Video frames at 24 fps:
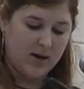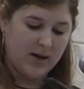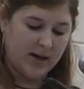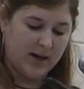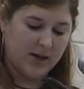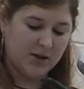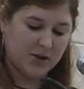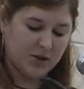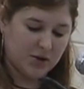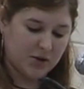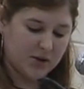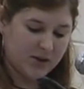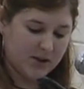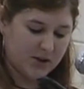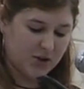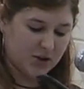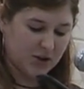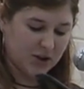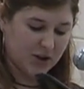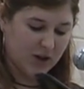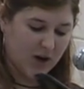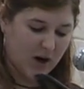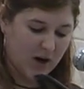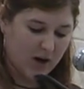issued in
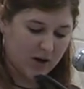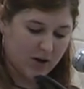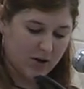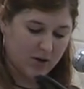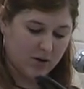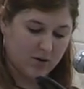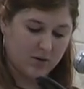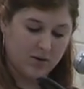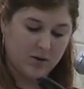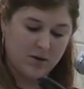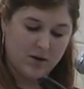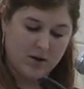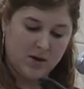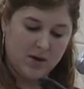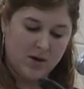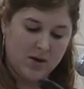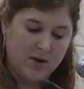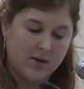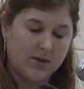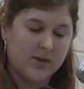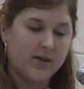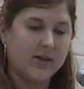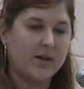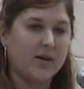Chicago
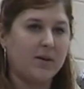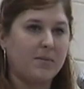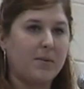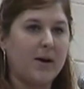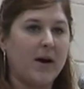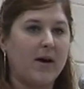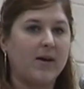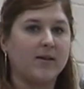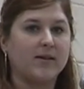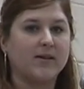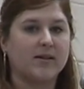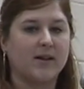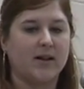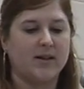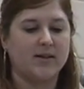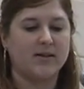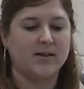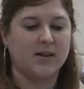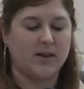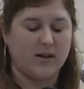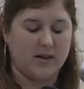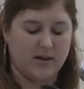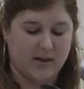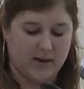to Palestine
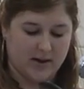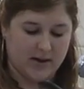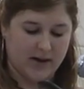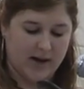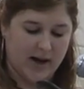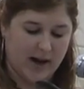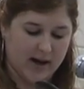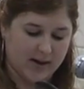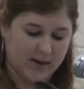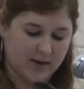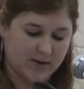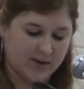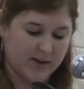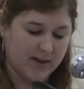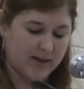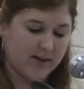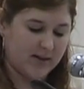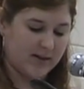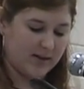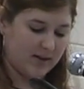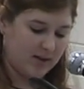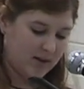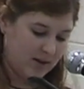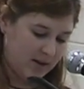solidarity
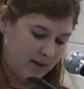activists.